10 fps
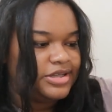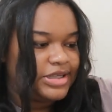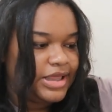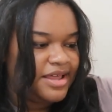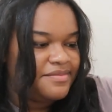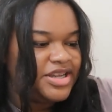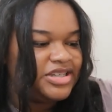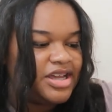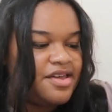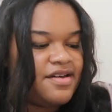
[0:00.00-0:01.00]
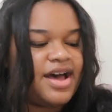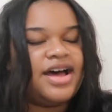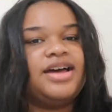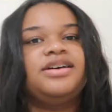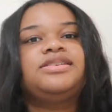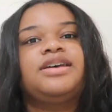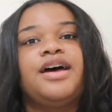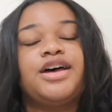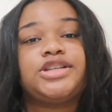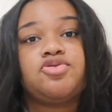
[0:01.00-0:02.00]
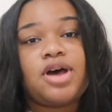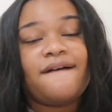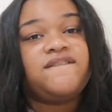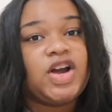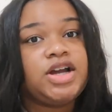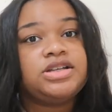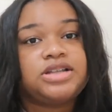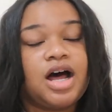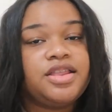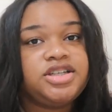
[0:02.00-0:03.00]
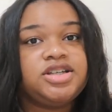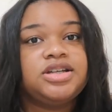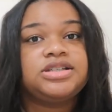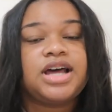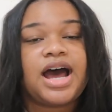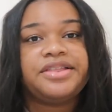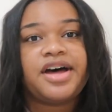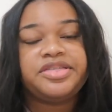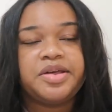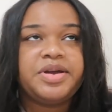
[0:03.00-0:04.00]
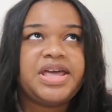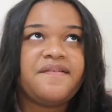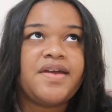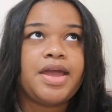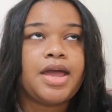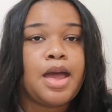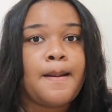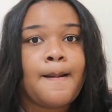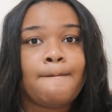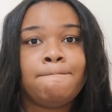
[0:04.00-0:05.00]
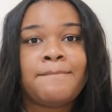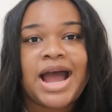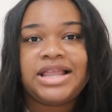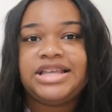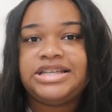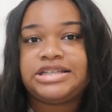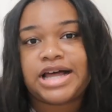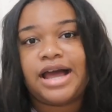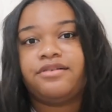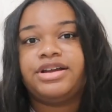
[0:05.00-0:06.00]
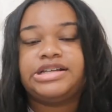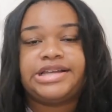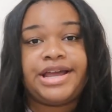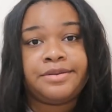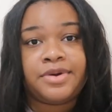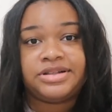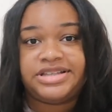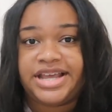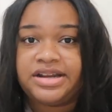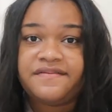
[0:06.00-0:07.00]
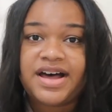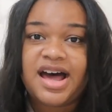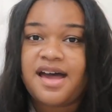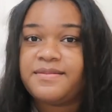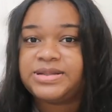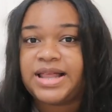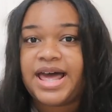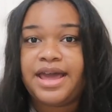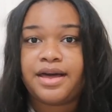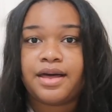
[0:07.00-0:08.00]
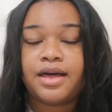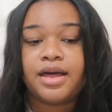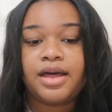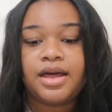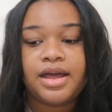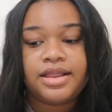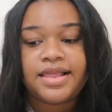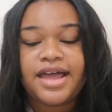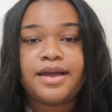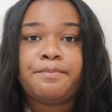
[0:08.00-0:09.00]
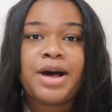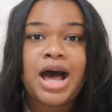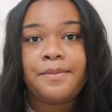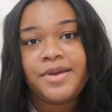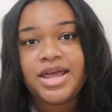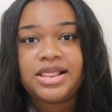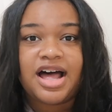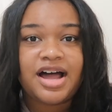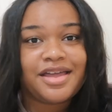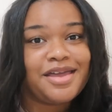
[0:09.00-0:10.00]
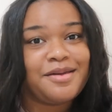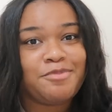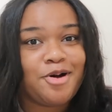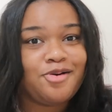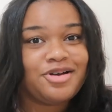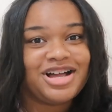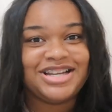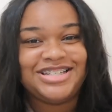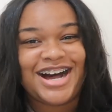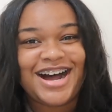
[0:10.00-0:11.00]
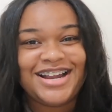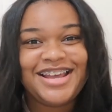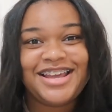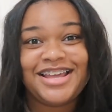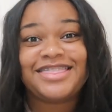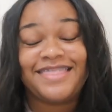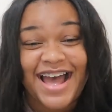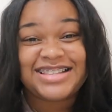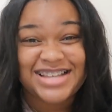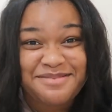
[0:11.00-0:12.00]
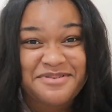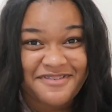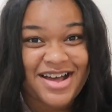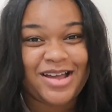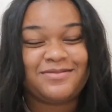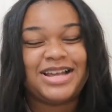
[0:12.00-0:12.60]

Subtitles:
So let me show you guys. So when I first saw these jeans, I thought they were giving Miley Cyrus, Hannah Montana vibes, like pop it, lock it, polka dot it, that type of vibes.